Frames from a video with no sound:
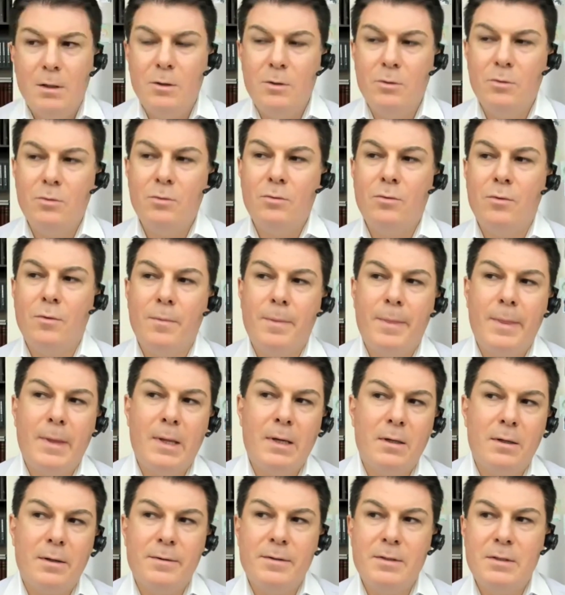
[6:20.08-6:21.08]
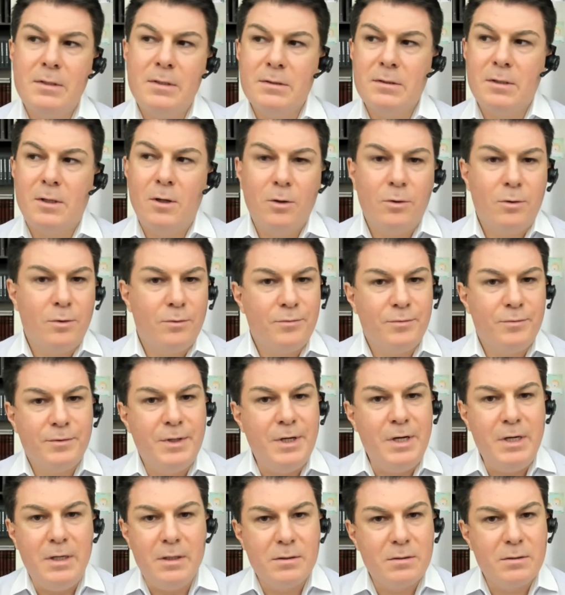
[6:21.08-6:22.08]
There is a lot of
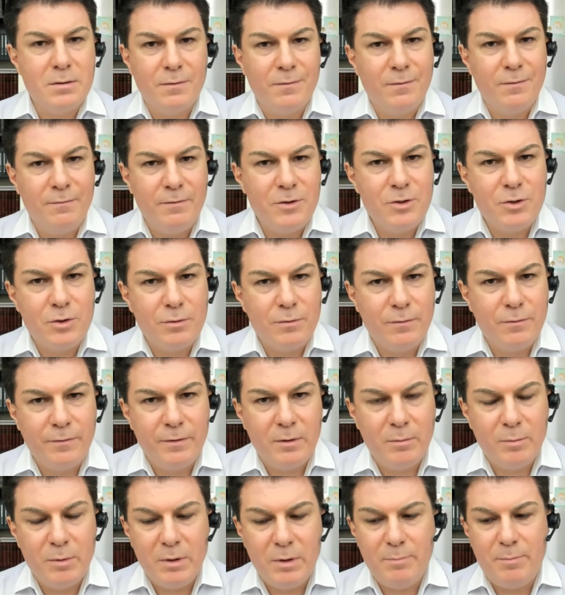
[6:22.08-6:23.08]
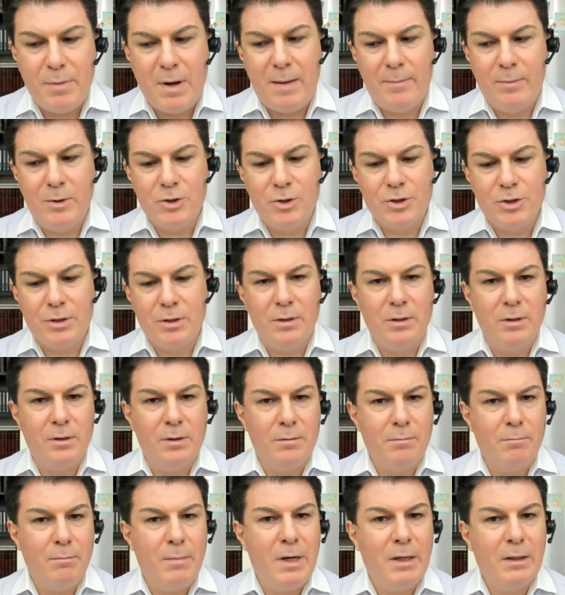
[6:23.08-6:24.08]
tricks which will be published
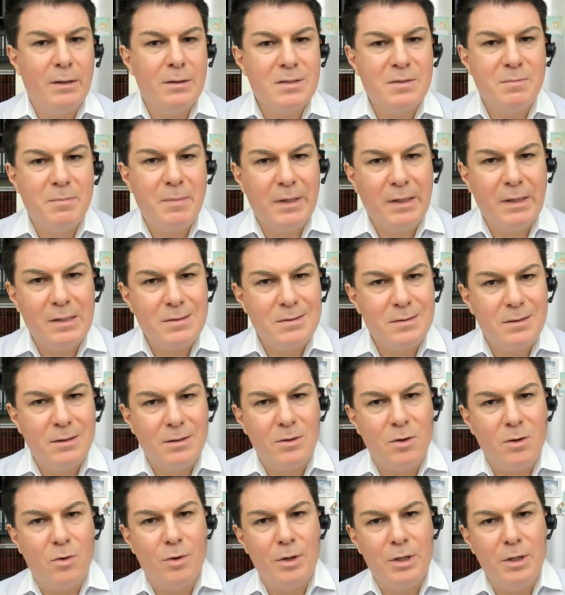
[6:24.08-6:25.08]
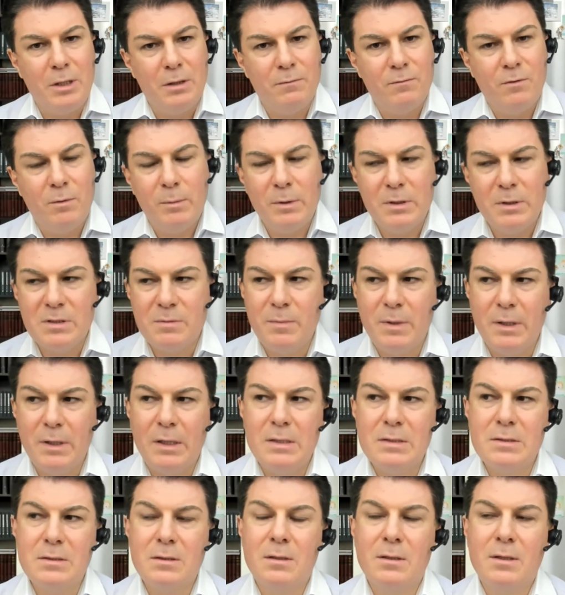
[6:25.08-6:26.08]
in men's magazine or in women's
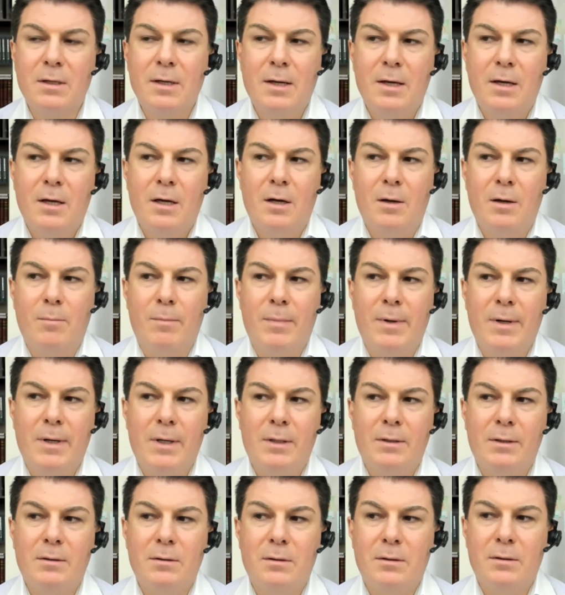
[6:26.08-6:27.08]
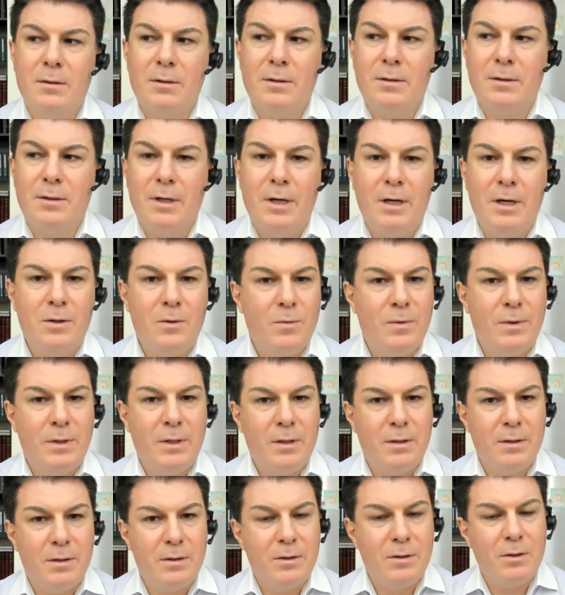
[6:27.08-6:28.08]
magazine, but
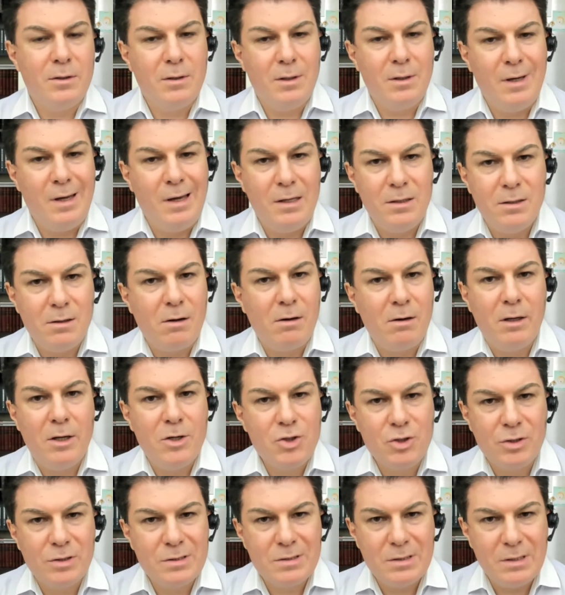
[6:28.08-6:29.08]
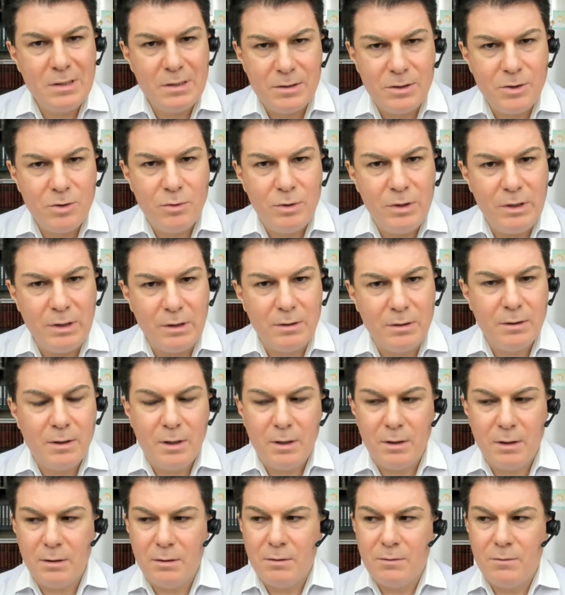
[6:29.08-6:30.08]
anyway, any relations is unique,
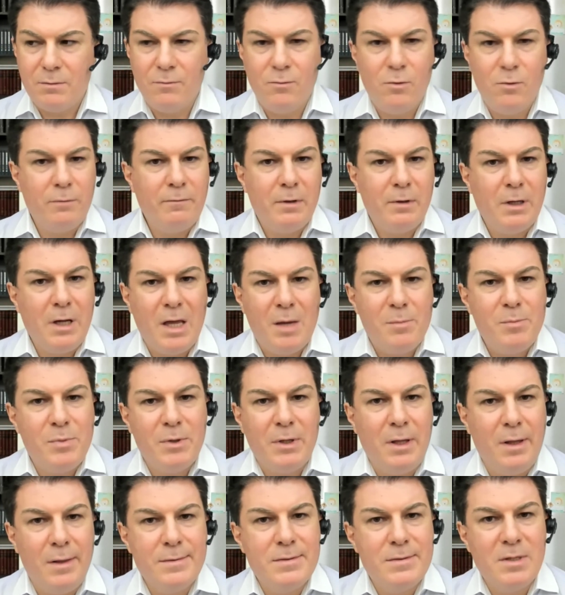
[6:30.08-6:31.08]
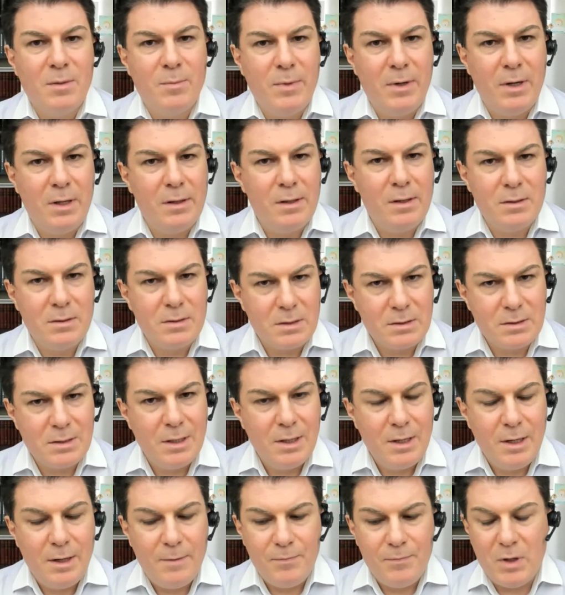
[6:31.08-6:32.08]
and what will happen in the bed is
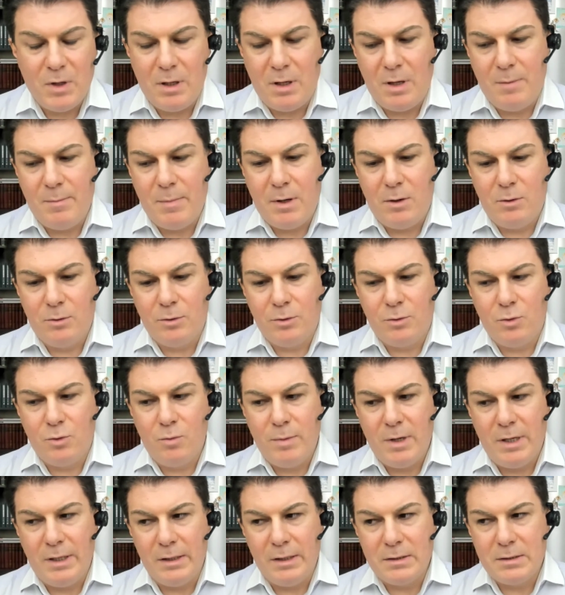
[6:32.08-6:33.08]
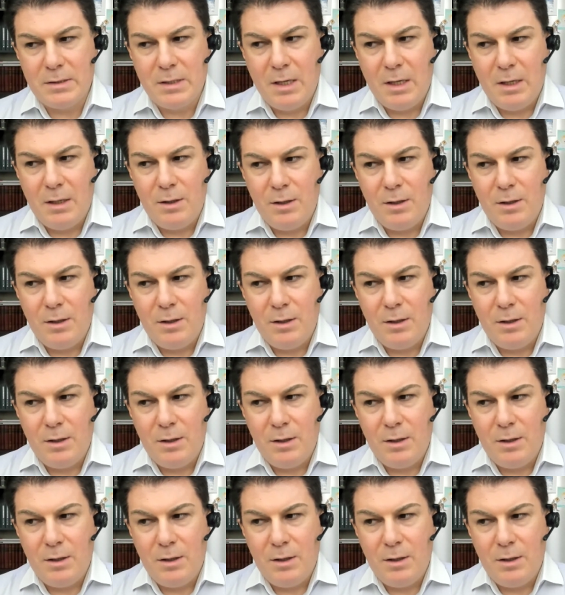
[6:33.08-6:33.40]
about two bodies.